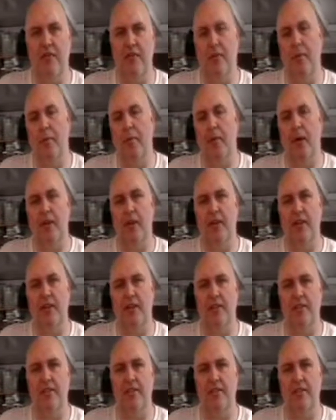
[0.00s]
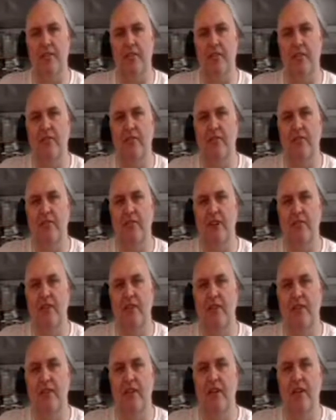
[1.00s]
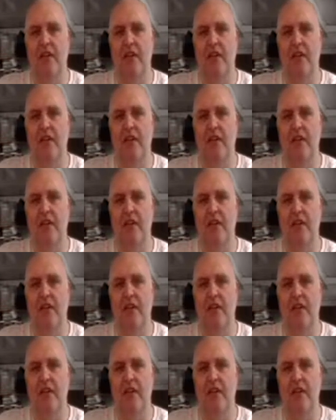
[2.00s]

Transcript: Cooper back in 1977,